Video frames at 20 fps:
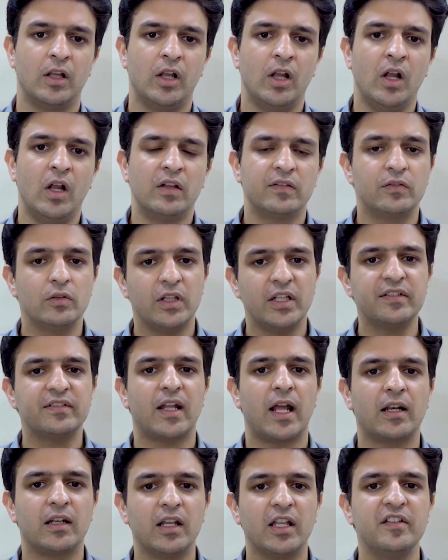So let's
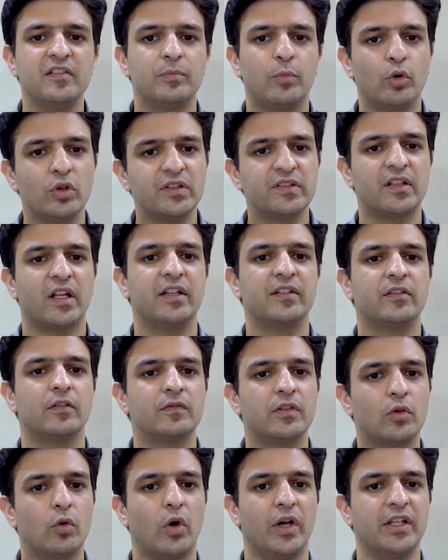analyze both sides of the
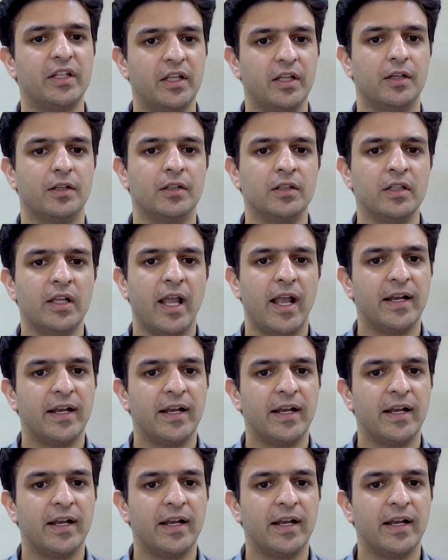coin here and